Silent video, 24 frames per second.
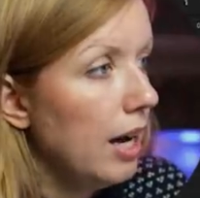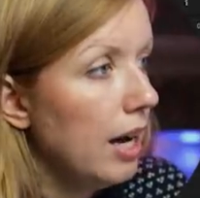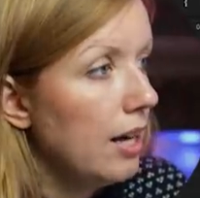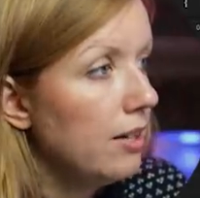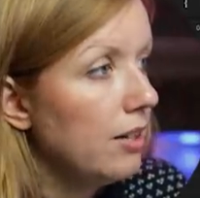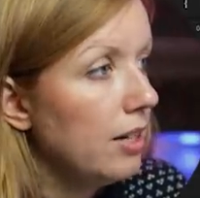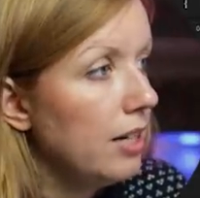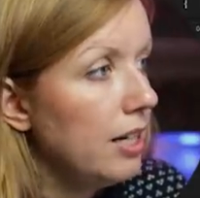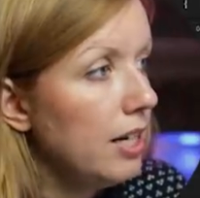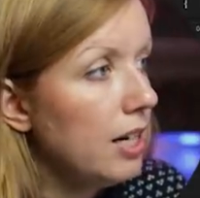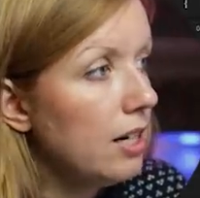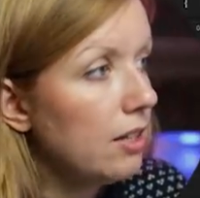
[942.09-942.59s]
And
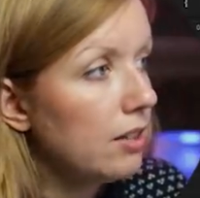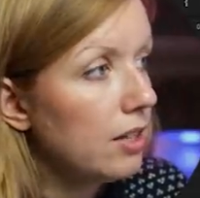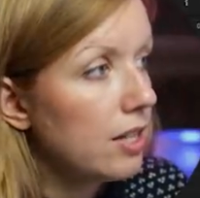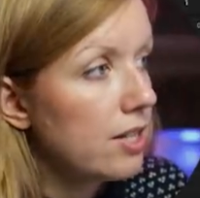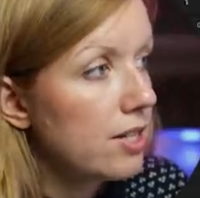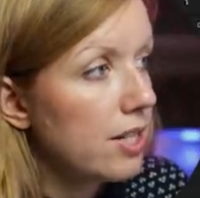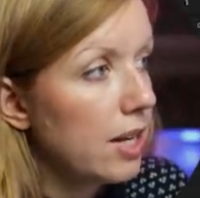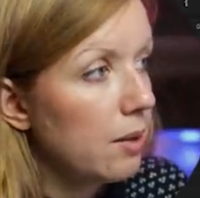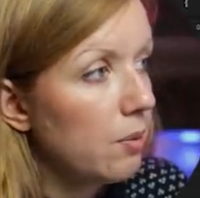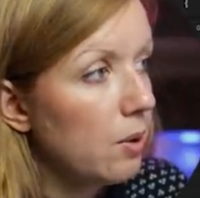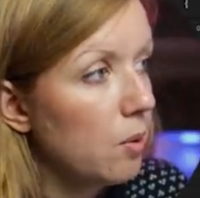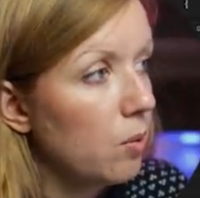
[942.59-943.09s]
then here,
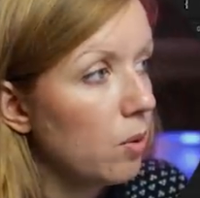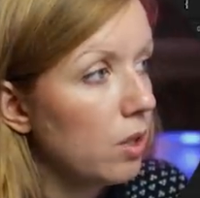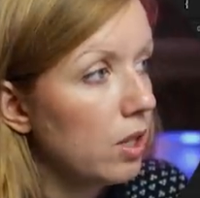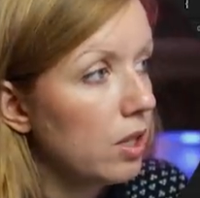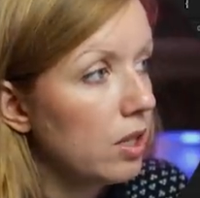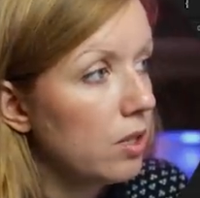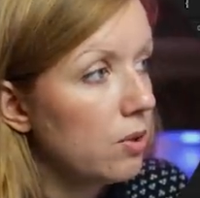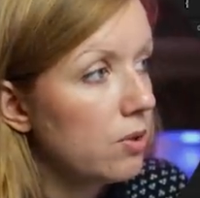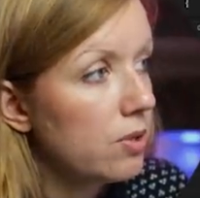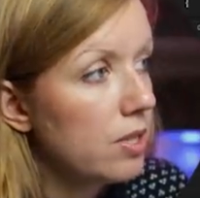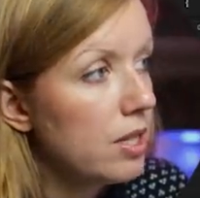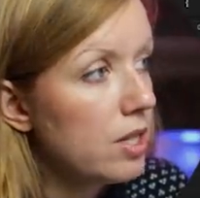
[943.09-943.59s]
let's say we want to
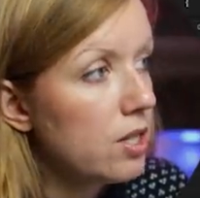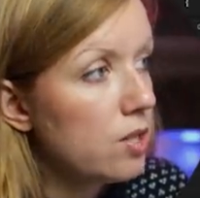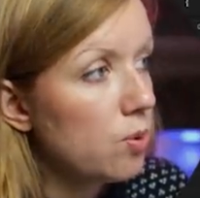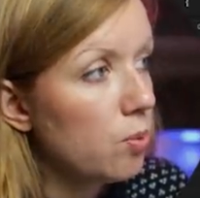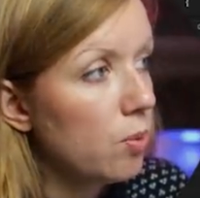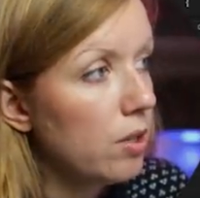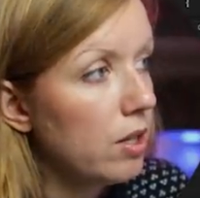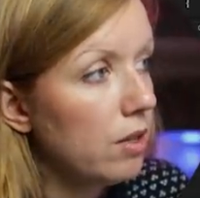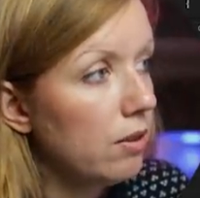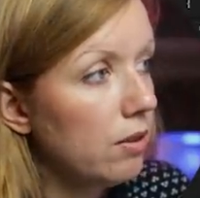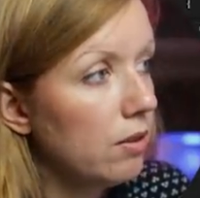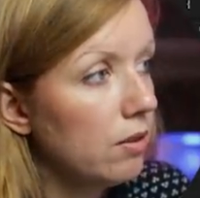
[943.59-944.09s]
use this
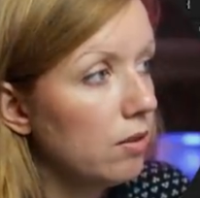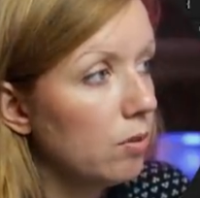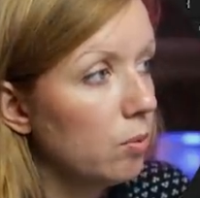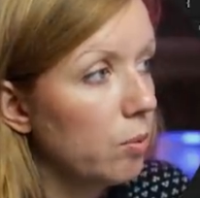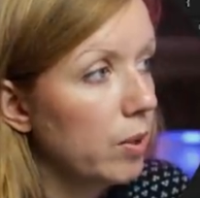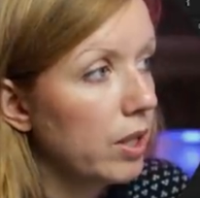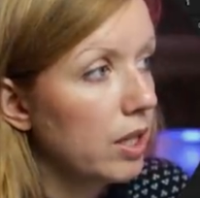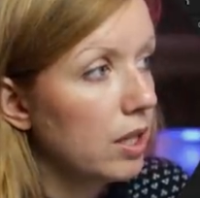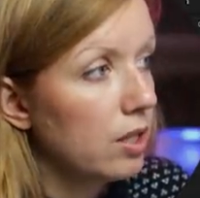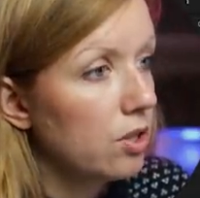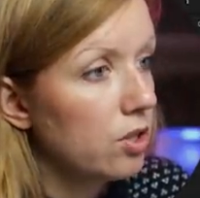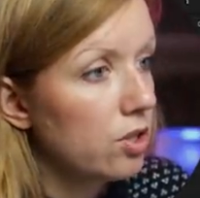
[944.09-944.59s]
one.
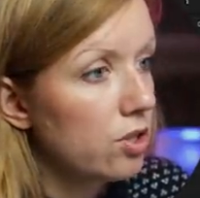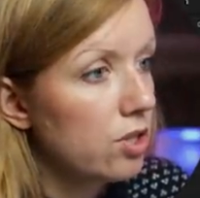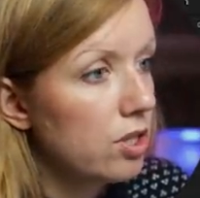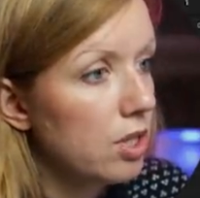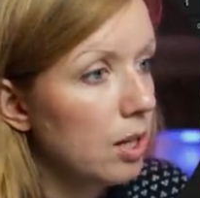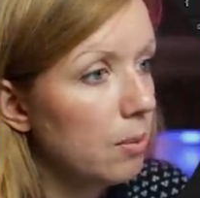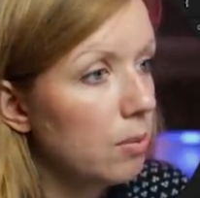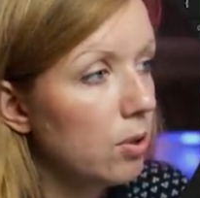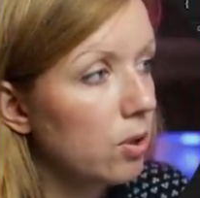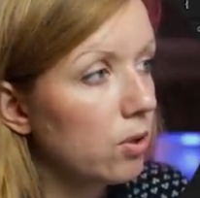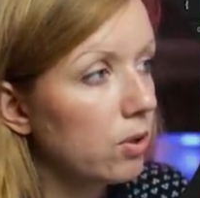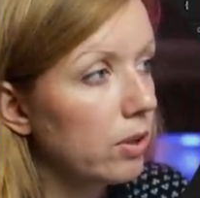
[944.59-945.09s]
We can just
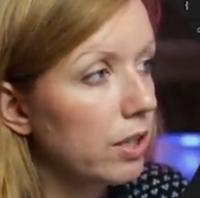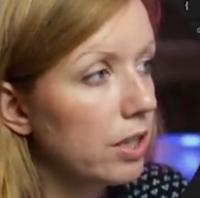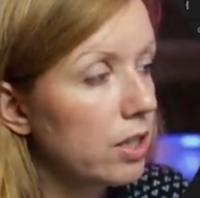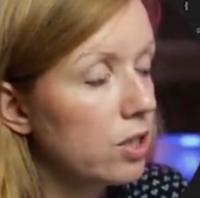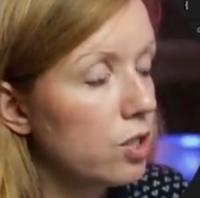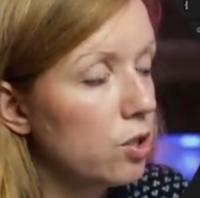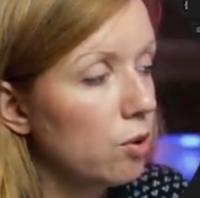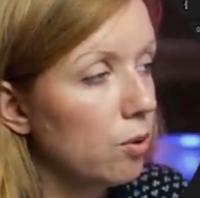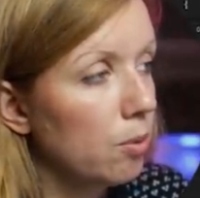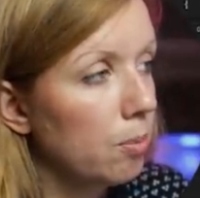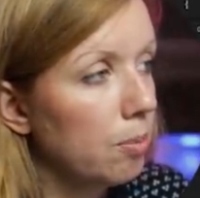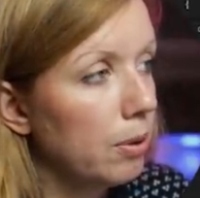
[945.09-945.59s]
double click
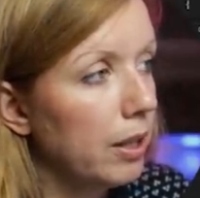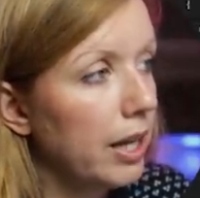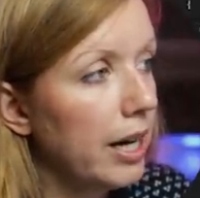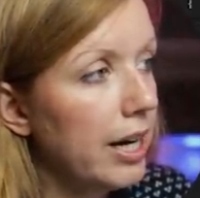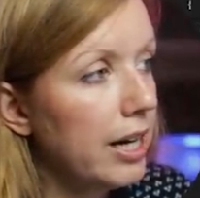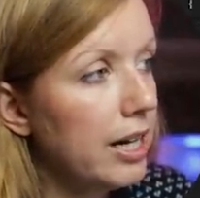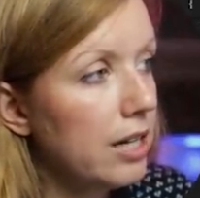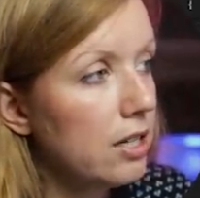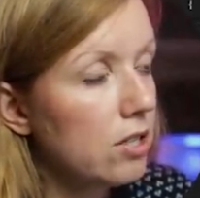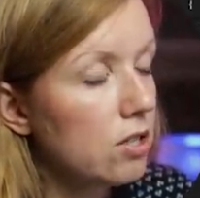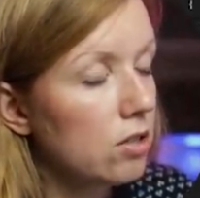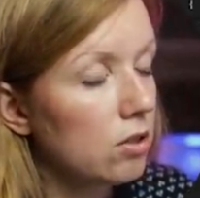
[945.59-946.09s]
to apply
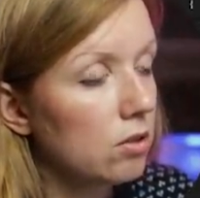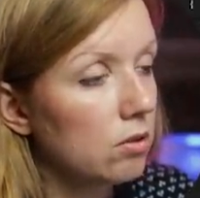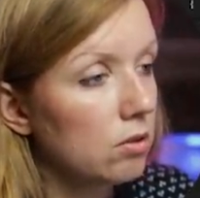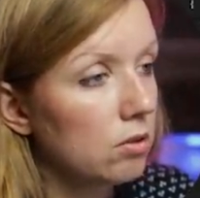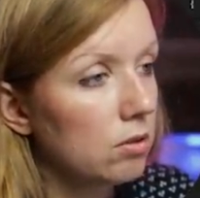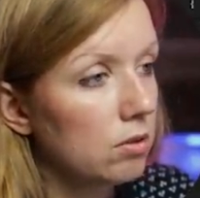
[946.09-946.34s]
it,